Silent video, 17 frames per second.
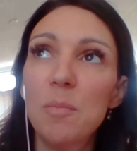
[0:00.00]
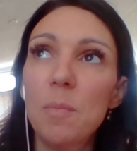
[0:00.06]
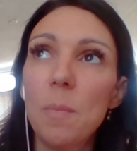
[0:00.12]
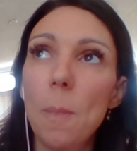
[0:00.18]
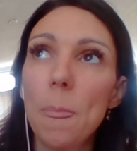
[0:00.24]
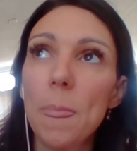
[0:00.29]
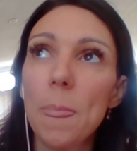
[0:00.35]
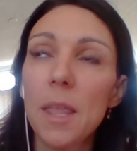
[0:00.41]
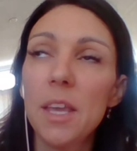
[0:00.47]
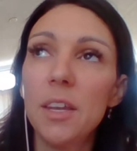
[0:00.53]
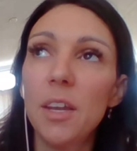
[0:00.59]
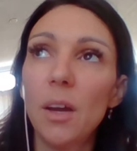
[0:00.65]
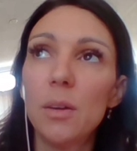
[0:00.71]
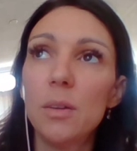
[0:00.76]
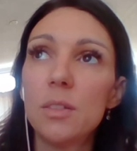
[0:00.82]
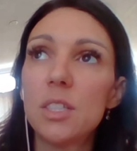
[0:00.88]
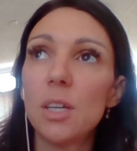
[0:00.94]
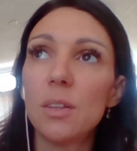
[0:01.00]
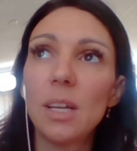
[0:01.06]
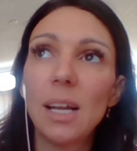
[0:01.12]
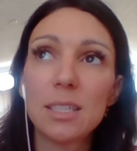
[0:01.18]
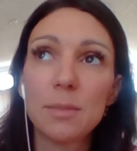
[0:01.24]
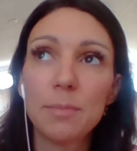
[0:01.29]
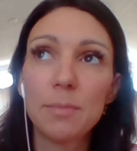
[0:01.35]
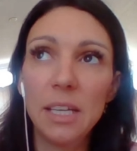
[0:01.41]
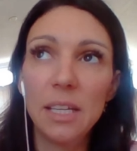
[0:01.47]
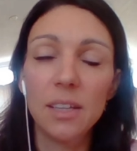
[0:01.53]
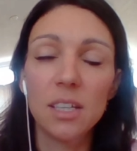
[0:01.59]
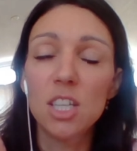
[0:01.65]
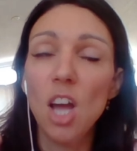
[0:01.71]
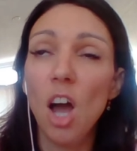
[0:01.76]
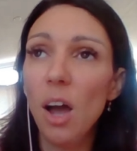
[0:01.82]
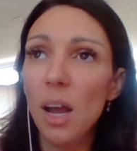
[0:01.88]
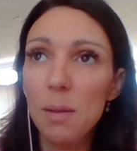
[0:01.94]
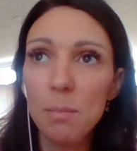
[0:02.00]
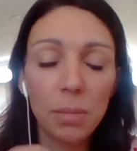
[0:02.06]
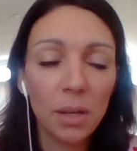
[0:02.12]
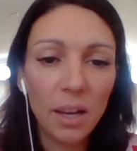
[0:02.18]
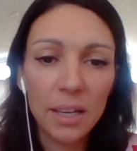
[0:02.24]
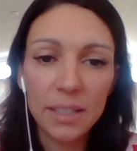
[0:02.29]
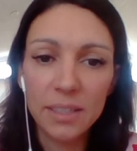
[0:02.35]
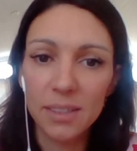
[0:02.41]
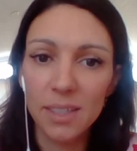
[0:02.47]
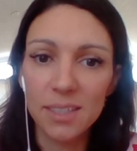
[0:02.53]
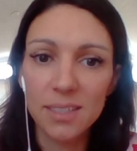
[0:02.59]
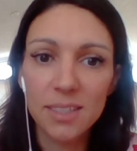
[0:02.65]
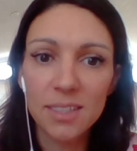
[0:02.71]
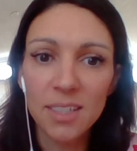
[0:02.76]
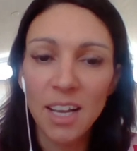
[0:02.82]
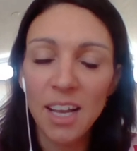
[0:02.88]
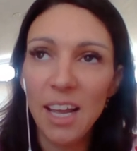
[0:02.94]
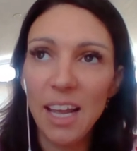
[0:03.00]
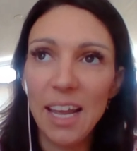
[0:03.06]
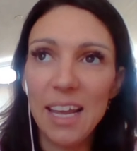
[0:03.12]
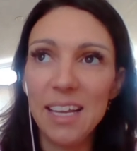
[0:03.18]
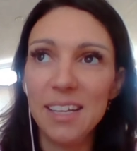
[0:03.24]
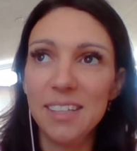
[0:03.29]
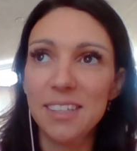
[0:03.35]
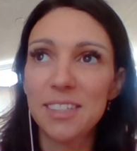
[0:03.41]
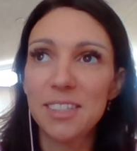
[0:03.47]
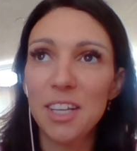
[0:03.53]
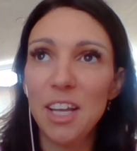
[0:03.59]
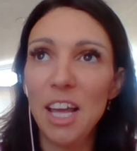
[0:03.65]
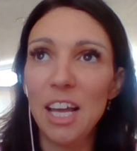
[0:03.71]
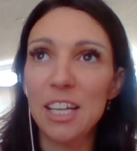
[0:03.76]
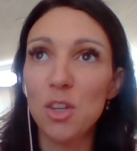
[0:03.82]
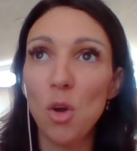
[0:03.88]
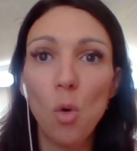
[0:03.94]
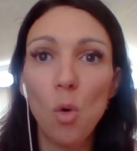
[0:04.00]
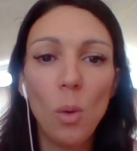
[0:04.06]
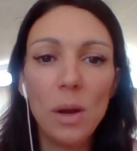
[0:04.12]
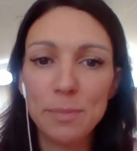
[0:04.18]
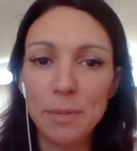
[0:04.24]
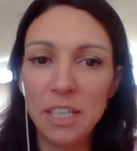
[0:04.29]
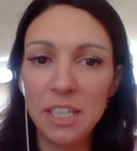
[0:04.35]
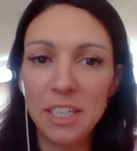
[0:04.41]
um you know till the last minute the time blindness is has always been an issue